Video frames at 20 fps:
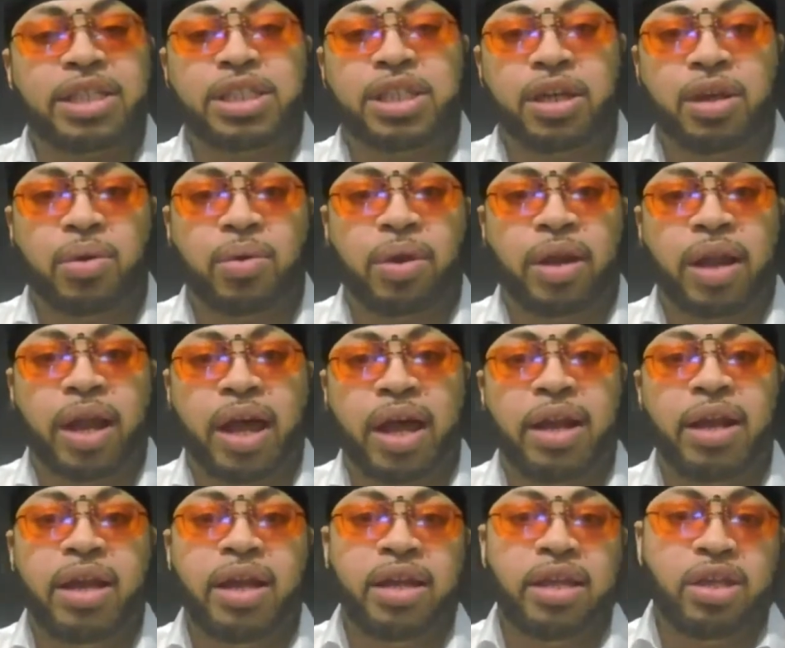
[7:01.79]
channel or not,
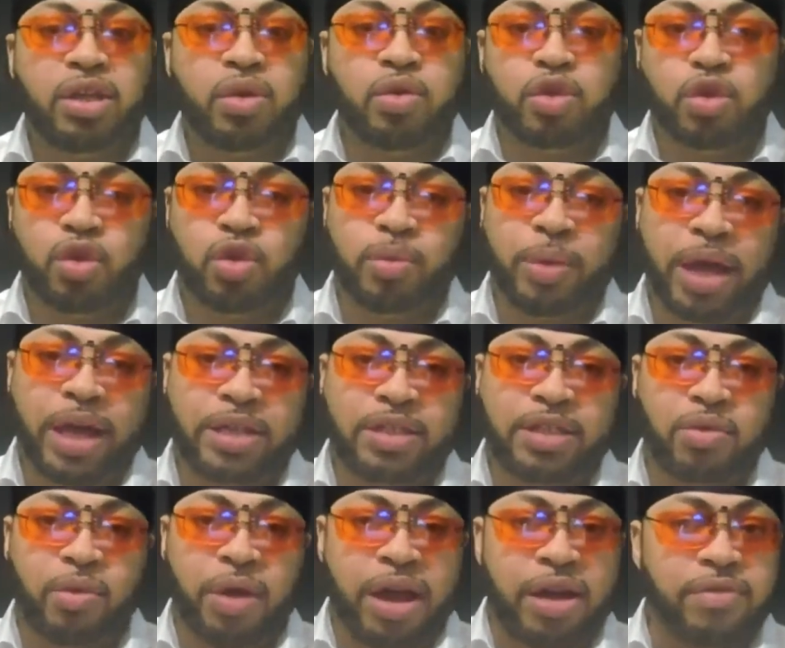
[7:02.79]
YouTube has the
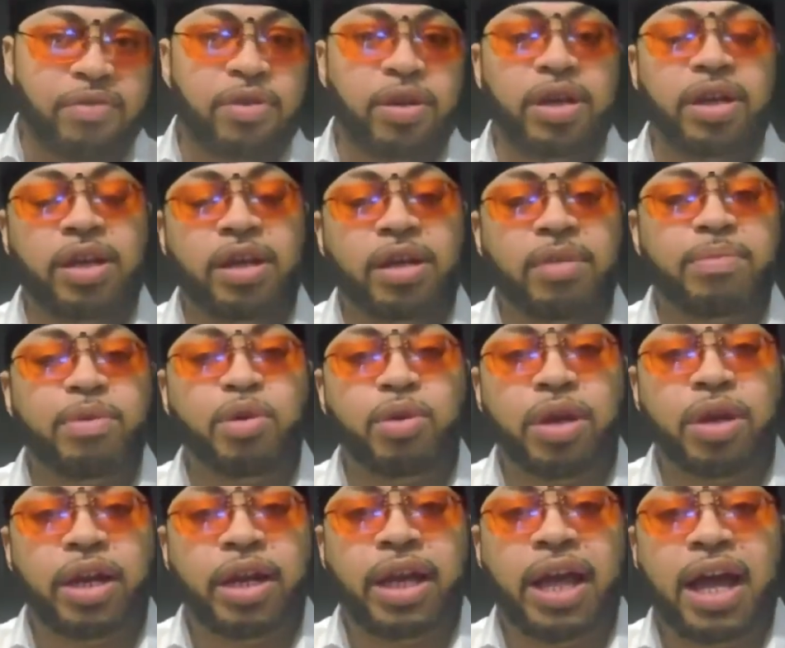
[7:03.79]
right if you look in the
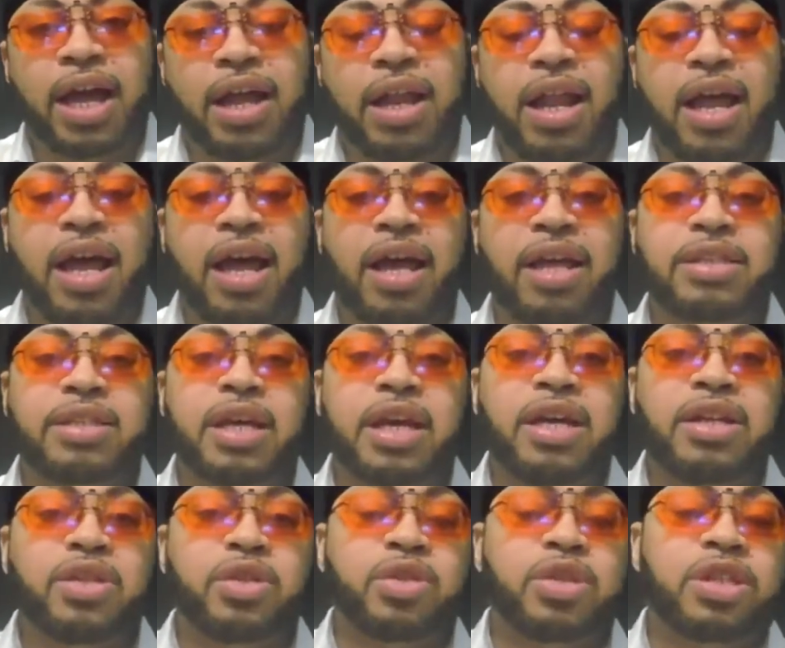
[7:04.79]
community guidelines clients
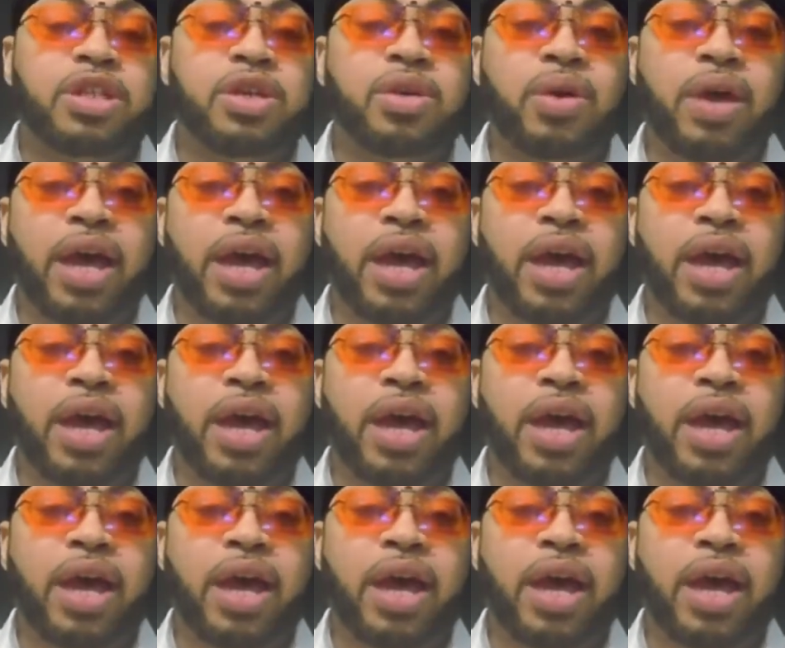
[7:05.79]
to still